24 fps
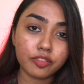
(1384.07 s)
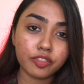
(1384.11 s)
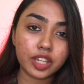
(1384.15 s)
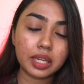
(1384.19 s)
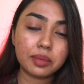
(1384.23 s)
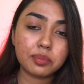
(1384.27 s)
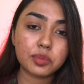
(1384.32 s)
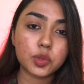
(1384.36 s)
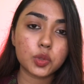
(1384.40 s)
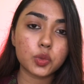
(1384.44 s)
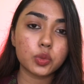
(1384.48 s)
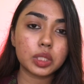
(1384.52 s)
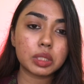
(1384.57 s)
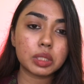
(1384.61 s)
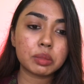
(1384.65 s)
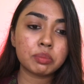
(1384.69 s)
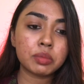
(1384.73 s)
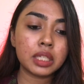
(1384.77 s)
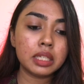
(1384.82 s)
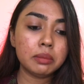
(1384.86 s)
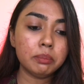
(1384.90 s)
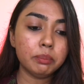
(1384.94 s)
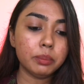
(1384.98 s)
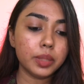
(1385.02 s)
of games with
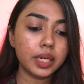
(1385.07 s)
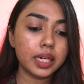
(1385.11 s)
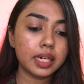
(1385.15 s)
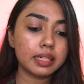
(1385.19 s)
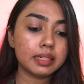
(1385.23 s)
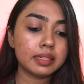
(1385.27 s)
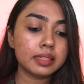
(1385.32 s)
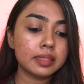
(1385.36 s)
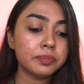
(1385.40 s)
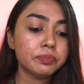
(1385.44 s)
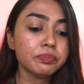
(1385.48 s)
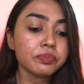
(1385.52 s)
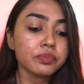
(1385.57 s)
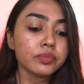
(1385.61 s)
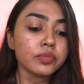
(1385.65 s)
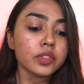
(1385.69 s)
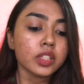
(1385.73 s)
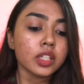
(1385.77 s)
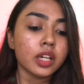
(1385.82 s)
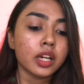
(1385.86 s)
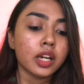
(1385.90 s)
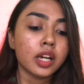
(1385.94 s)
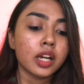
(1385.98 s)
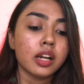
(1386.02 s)
me. But
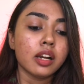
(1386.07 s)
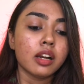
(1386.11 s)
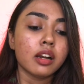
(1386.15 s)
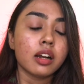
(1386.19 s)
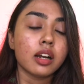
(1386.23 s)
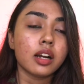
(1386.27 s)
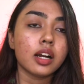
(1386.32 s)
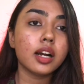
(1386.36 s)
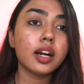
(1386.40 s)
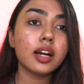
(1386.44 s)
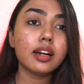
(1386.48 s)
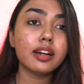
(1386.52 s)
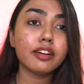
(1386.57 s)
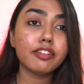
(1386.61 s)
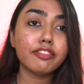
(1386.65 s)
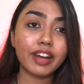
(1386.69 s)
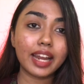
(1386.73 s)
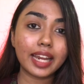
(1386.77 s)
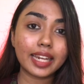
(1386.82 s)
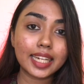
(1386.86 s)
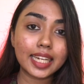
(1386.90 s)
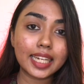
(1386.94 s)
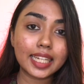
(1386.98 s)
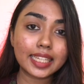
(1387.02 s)

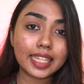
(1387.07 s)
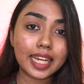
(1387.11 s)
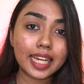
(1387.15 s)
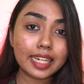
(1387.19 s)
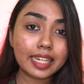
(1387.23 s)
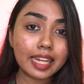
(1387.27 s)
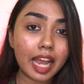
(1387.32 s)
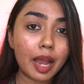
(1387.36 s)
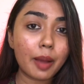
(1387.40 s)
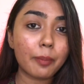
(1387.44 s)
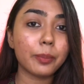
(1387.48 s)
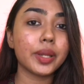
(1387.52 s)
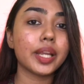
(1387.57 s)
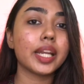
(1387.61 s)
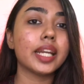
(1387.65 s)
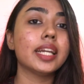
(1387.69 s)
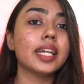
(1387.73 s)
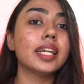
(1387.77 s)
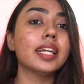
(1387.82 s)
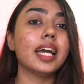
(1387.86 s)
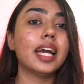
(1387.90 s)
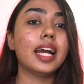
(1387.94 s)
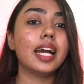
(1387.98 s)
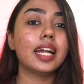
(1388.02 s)
finally that
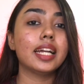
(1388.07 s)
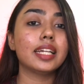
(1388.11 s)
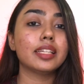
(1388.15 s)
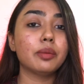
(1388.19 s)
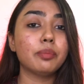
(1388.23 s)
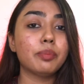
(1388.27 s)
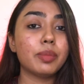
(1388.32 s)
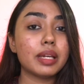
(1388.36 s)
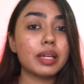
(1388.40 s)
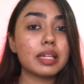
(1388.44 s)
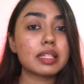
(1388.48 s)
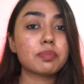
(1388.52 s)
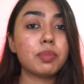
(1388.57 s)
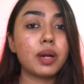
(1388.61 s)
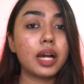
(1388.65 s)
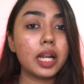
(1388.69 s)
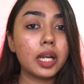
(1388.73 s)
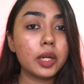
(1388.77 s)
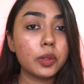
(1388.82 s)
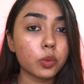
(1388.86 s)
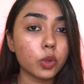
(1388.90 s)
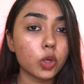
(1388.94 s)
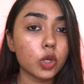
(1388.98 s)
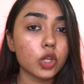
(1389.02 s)
happened, and the best
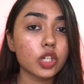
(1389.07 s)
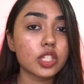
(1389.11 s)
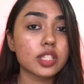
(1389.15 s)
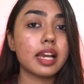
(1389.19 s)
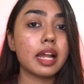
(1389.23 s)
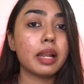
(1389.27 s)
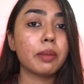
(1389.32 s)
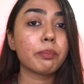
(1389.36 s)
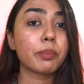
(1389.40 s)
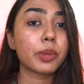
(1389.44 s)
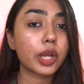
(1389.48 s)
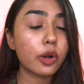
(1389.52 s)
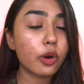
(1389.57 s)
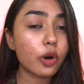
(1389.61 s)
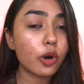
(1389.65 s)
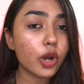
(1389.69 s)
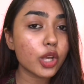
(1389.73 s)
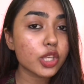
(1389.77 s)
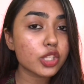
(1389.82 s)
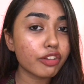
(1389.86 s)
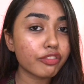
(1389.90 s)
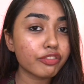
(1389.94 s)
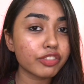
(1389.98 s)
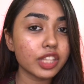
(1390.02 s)
part was that
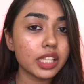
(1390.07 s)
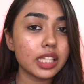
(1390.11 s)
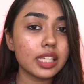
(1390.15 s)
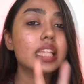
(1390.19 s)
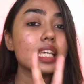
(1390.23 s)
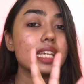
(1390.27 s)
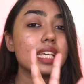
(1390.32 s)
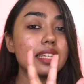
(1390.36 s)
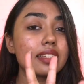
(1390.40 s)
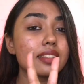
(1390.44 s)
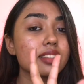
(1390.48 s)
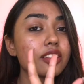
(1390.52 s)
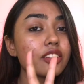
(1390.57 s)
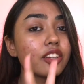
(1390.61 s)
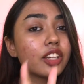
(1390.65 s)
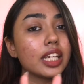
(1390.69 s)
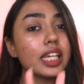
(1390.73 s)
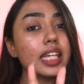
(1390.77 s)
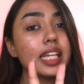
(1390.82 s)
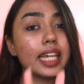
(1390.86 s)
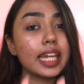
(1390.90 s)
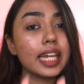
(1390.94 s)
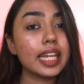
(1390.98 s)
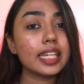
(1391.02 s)
because of these
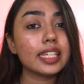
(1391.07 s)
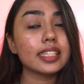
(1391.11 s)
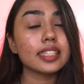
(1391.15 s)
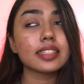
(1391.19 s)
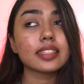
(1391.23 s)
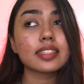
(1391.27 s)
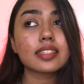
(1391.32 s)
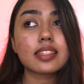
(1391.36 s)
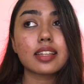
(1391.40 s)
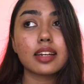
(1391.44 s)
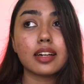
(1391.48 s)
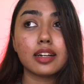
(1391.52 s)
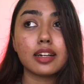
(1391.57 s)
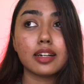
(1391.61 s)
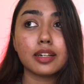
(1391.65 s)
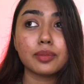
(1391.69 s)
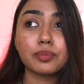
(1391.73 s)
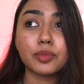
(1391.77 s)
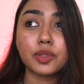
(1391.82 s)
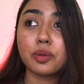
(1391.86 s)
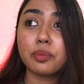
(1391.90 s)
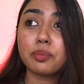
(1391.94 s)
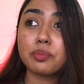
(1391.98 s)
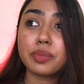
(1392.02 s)
three ladies,
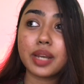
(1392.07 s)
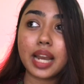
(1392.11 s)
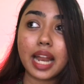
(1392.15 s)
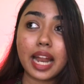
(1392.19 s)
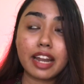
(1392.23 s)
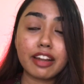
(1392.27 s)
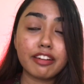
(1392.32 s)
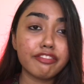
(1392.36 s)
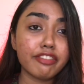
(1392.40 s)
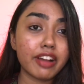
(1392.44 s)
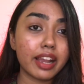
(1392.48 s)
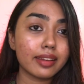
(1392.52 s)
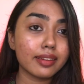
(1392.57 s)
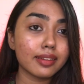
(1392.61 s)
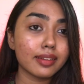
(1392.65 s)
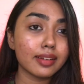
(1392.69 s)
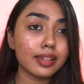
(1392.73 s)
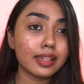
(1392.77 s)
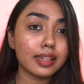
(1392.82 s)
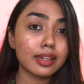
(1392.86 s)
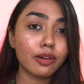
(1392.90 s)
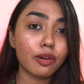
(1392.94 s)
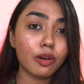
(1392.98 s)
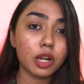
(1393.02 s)
the brand
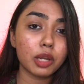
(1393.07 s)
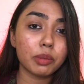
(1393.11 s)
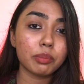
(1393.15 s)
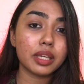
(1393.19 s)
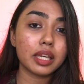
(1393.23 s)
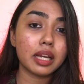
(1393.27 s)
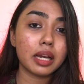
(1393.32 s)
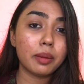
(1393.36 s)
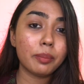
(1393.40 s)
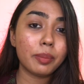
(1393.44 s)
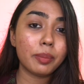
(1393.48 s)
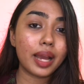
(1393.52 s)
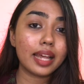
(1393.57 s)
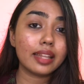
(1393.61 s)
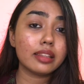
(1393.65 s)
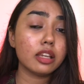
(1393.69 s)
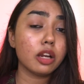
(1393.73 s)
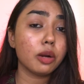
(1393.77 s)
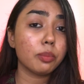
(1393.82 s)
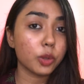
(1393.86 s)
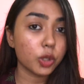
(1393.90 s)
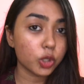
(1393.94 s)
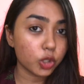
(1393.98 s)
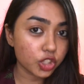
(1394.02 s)
finally called me up and
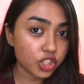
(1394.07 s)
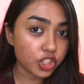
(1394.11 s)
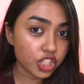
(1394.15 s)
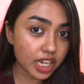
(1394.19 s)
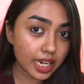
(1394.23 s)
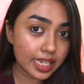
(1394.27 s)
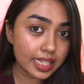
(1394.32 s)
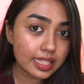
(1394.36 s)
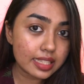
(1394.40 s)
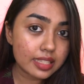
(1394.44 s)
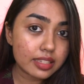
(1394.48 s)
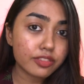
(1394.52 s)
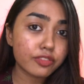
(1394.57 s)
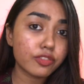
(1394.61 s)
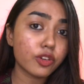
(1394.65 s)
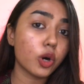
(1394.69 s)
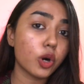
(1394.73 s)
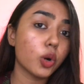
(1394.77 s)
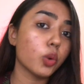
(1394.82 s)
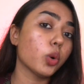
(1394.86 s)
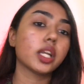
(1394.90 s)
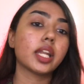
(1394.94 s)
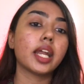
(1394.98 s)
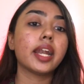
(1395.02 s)
they apologized
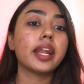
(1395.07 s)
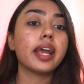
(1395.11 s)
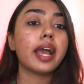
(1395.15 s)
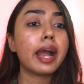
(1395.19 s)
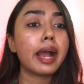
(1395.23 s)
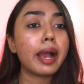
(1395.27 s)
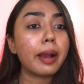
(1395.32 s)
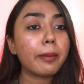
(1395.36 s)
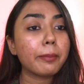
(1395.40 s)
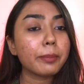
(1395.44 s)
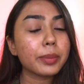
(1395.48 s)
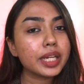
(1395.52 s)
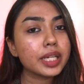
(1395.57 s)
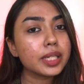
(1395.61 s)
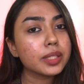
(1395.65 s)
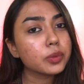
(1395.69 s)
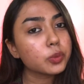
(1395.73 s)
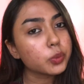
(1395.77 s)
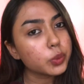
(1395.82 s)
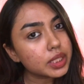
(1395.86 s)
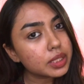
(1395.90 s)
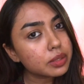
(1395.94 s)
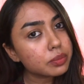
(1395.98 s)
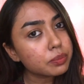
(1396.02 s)
for what had
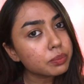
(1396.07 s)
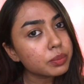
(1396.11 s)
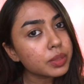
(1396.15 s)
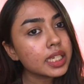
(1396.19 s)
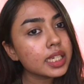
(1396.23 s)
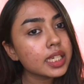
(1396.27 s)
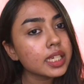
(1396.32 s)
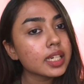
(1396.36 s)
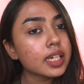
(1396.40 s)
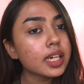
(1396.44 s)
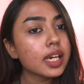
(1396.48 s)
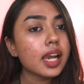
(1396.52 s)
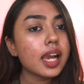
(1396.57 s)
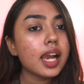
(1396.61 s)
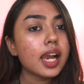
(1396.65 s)
happened with me,